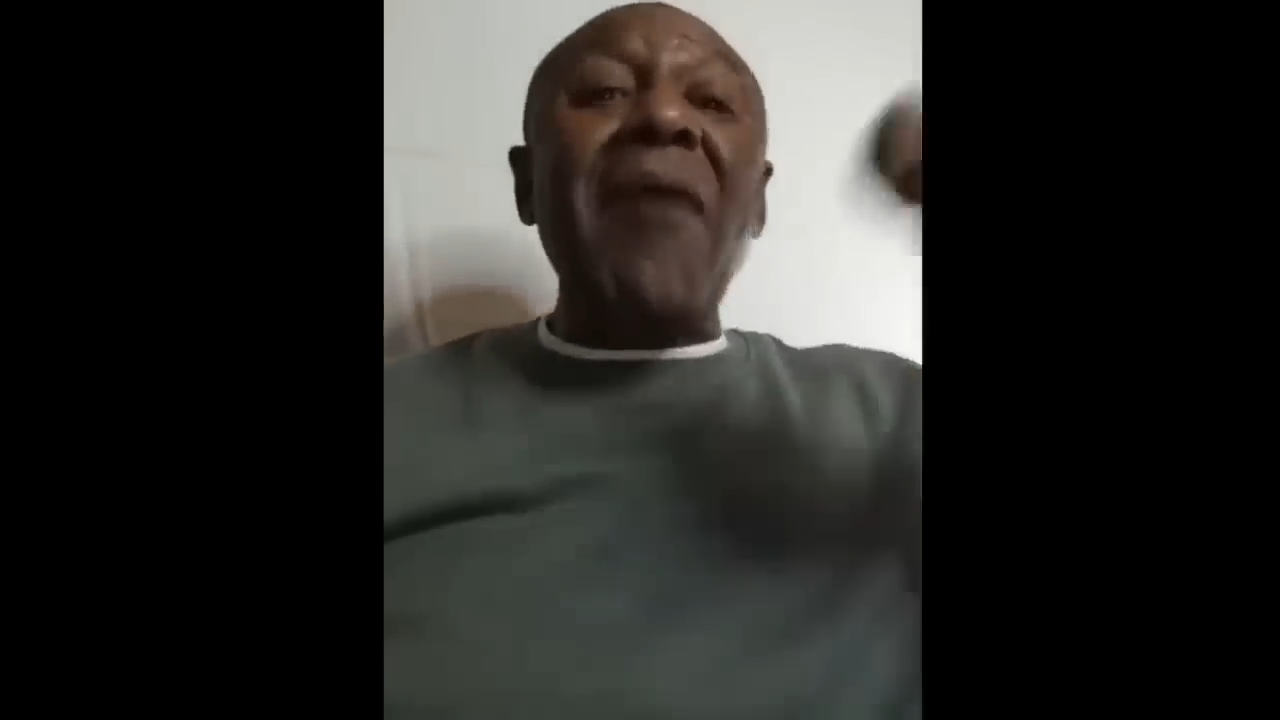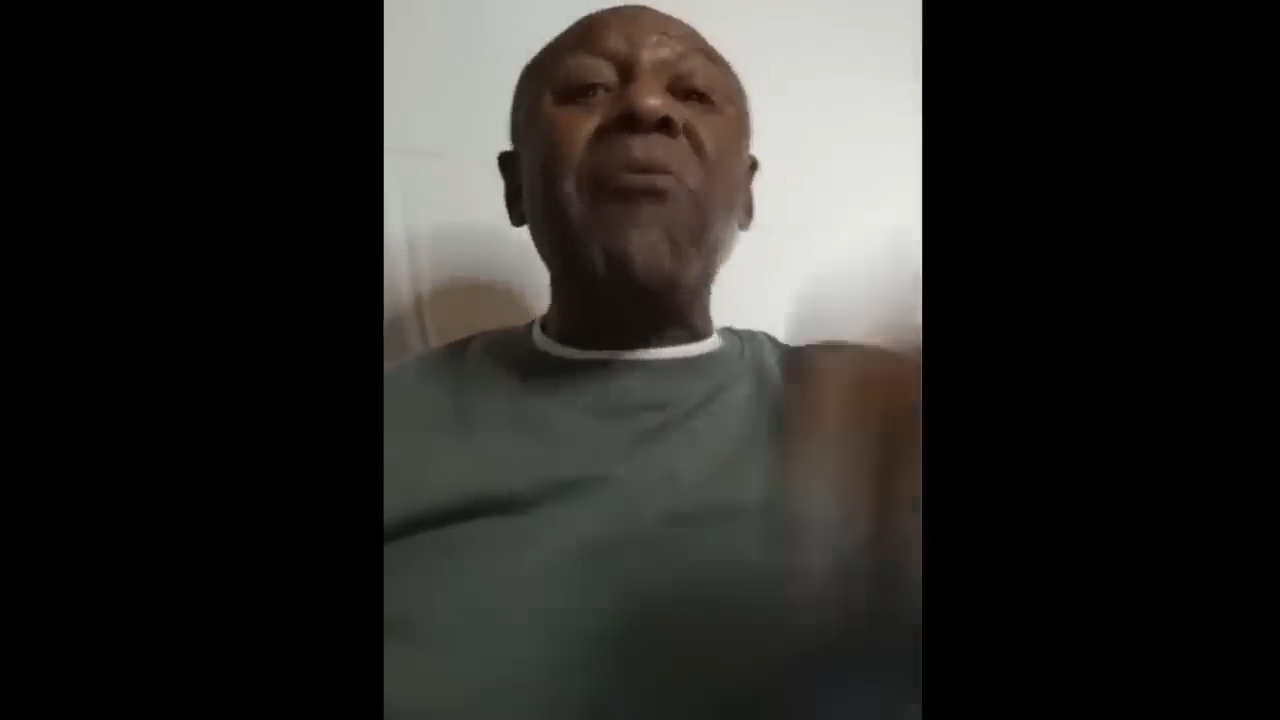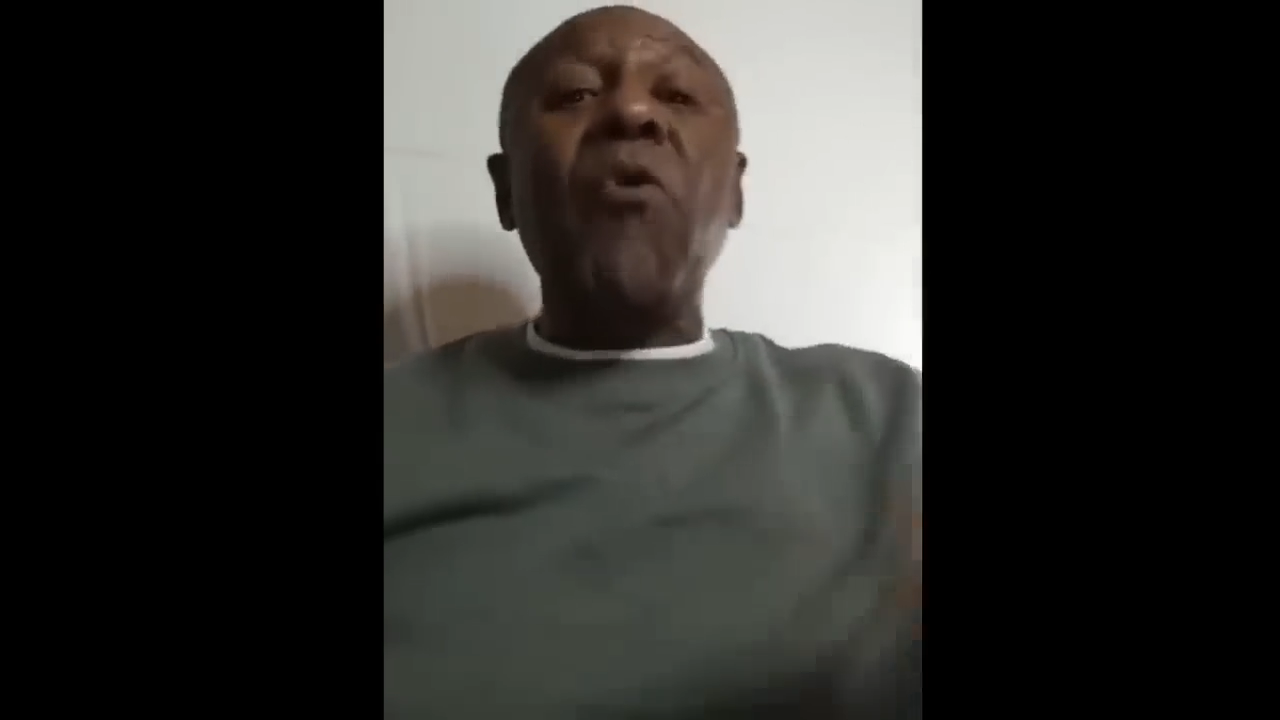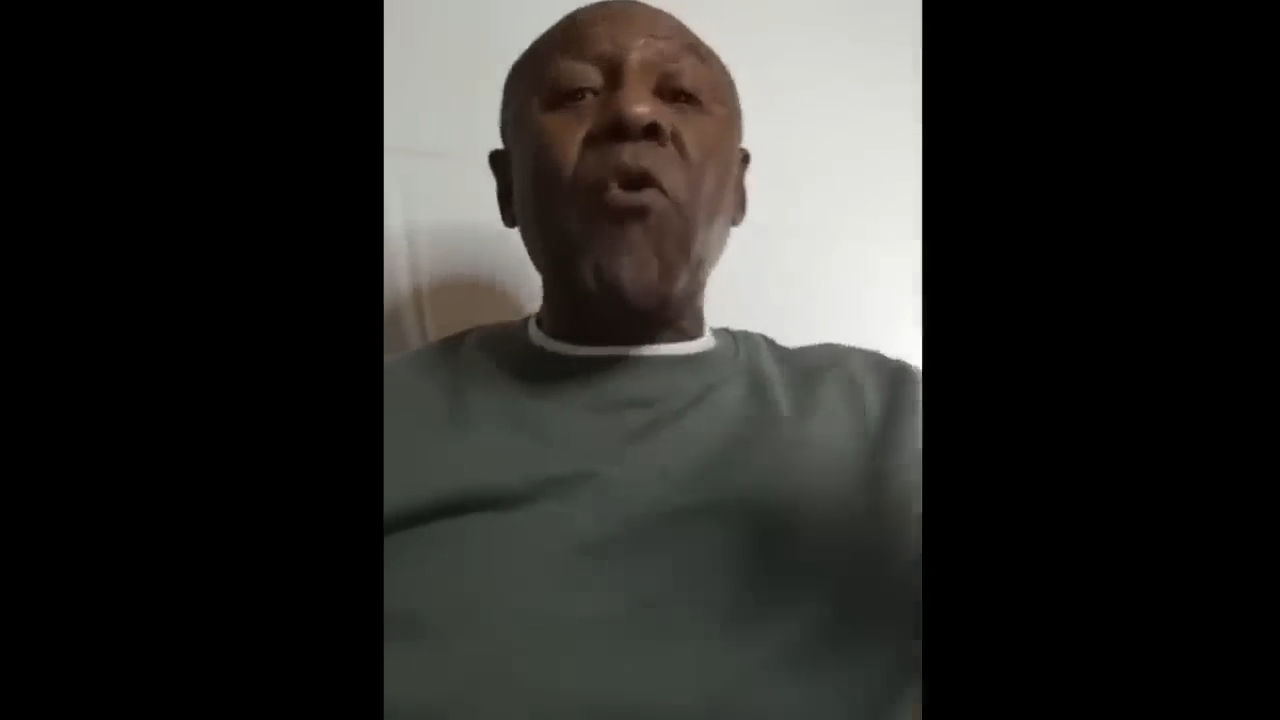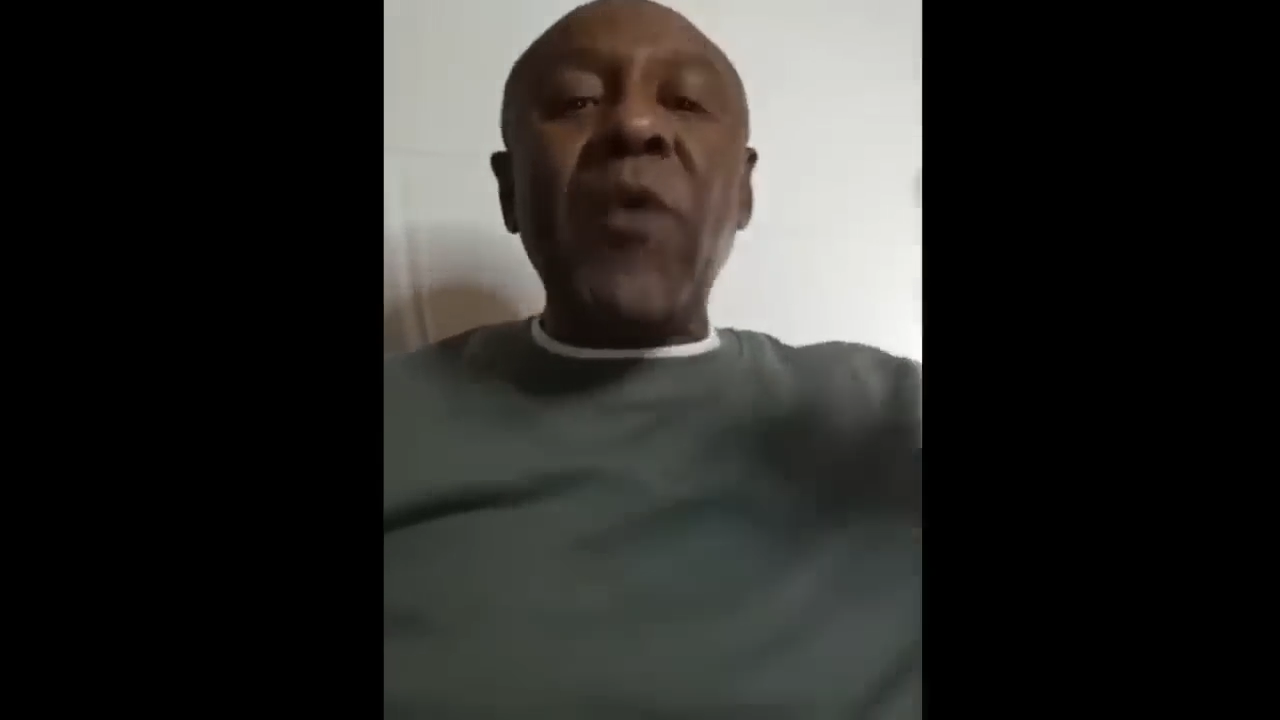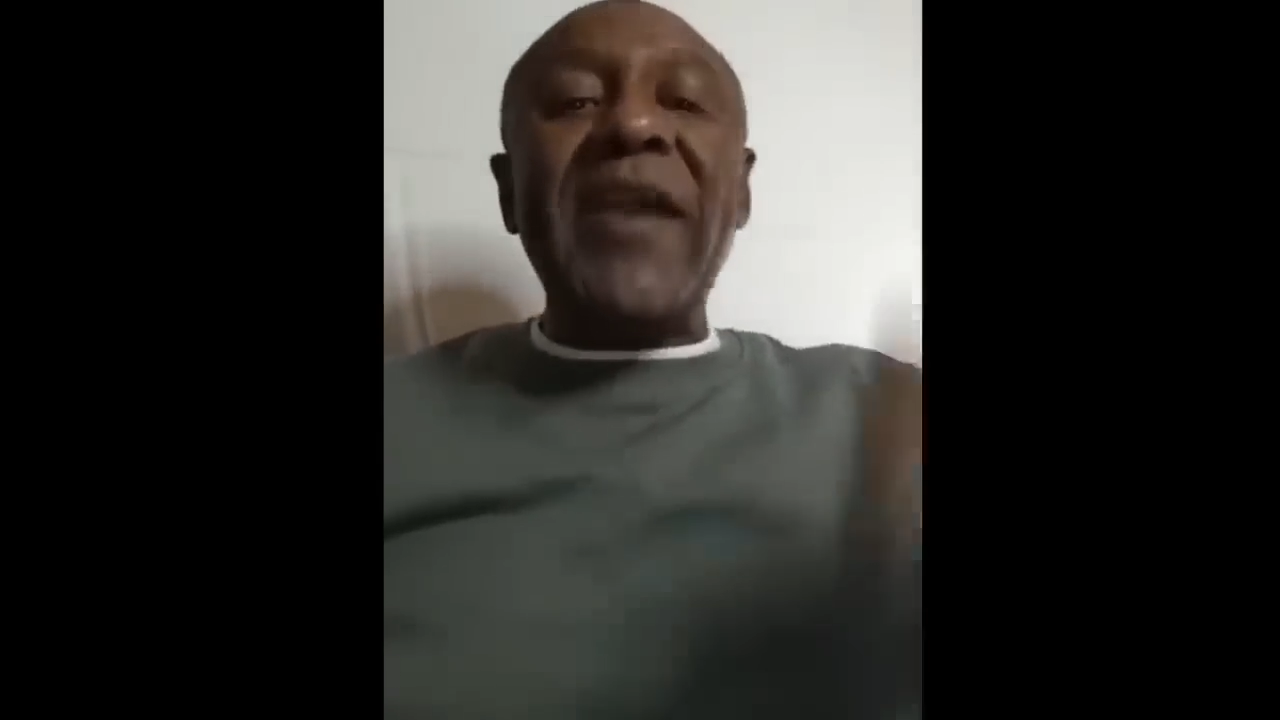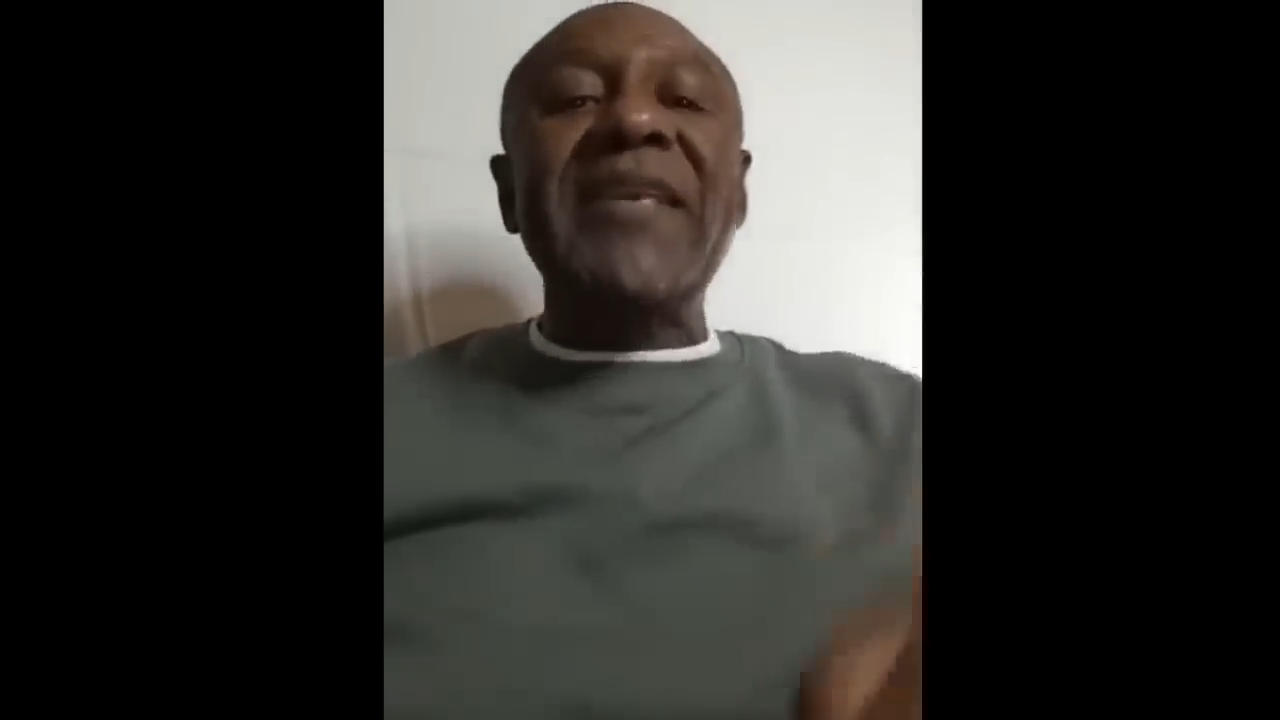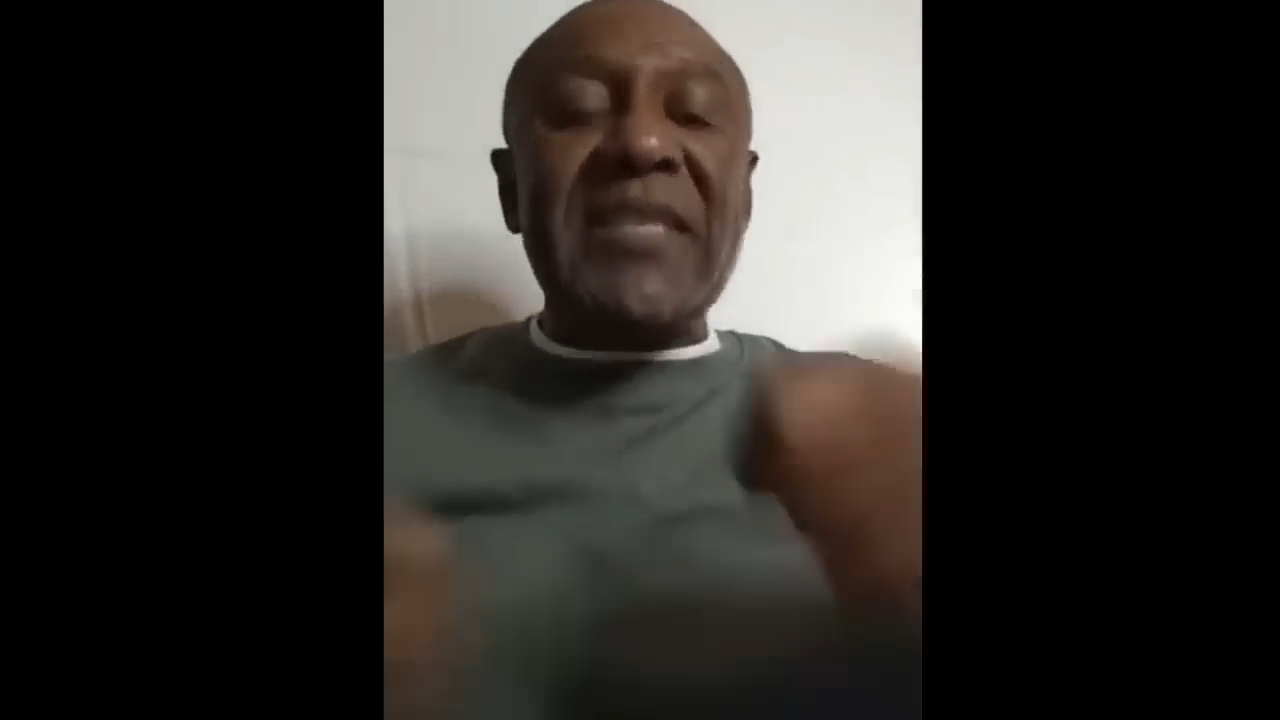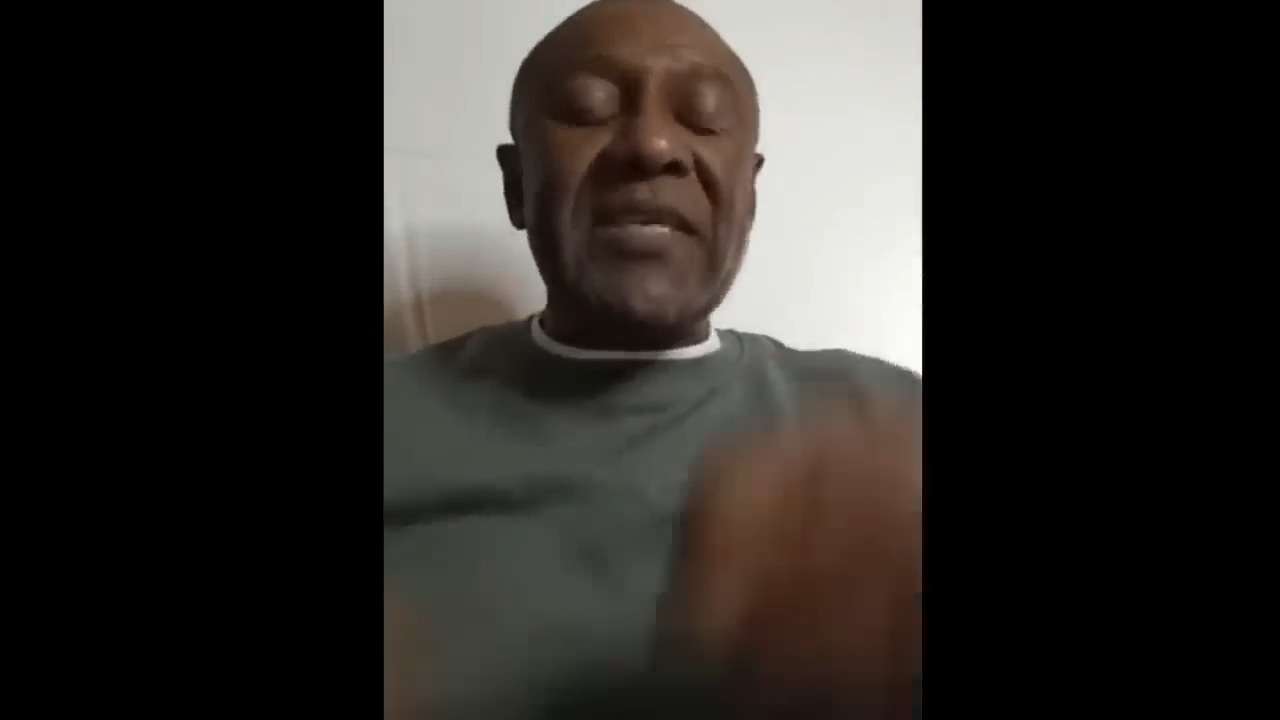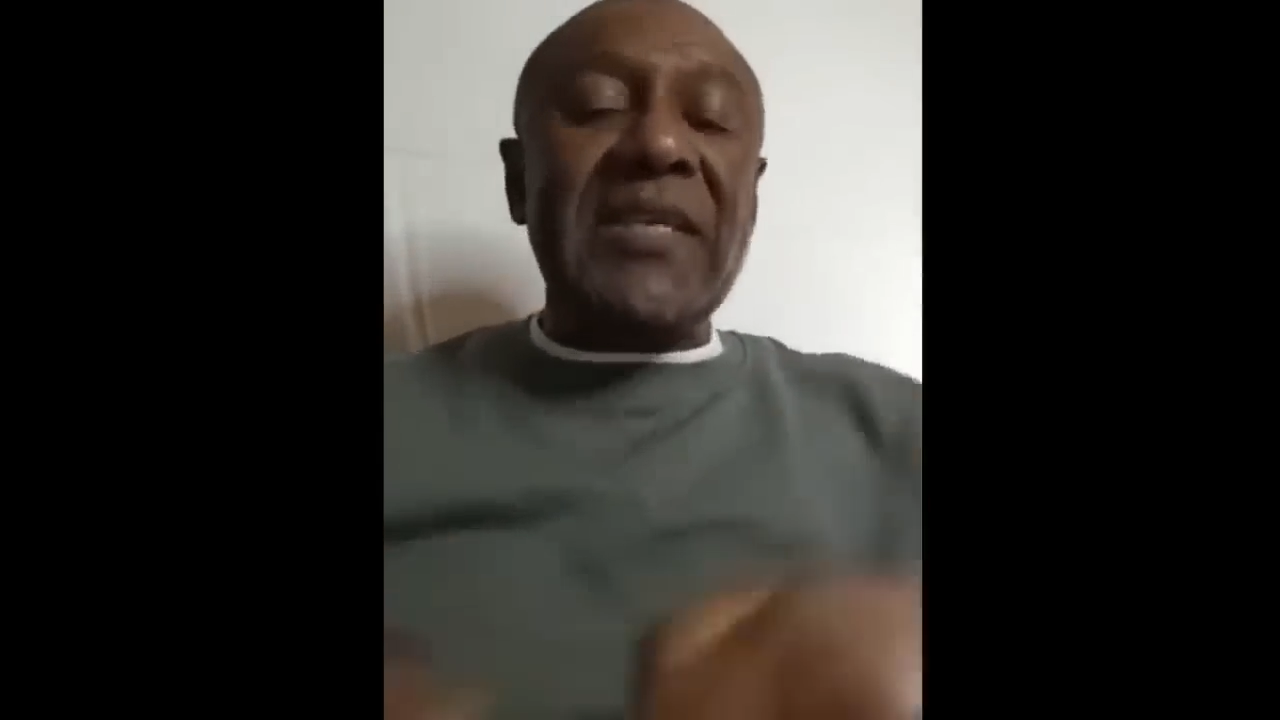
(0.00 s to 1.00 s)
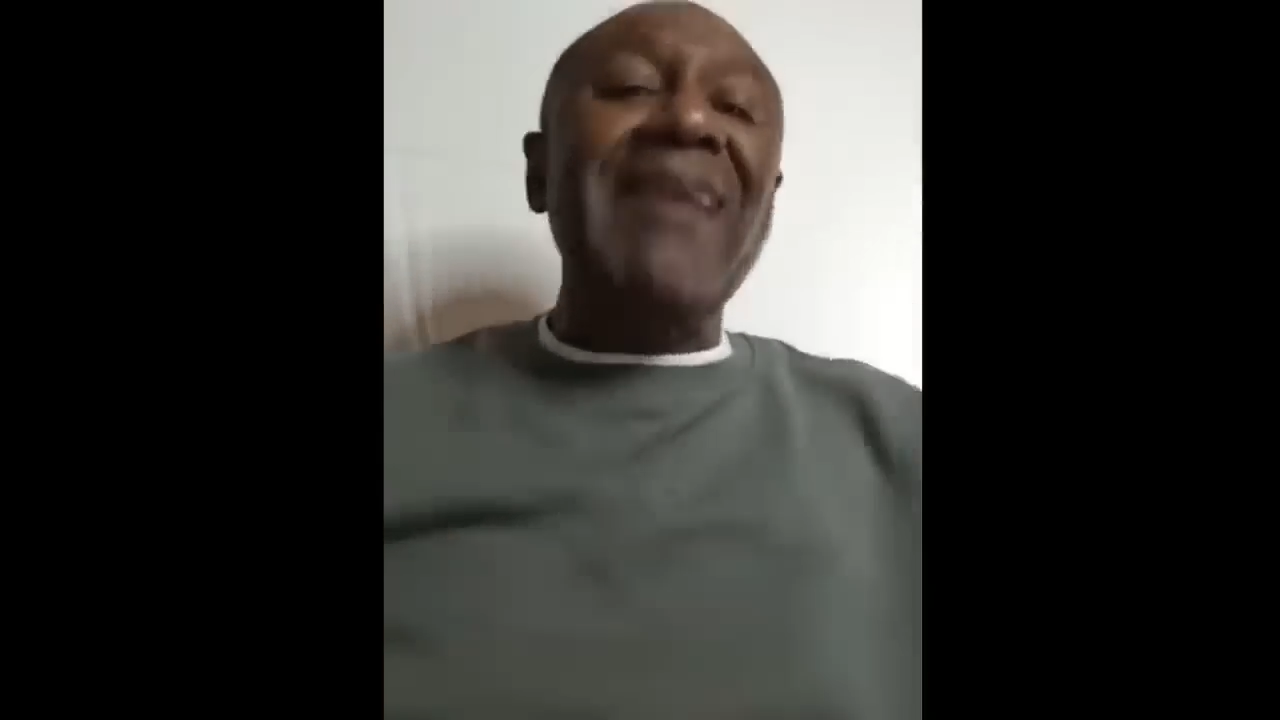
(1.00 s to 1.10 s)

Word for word: waweni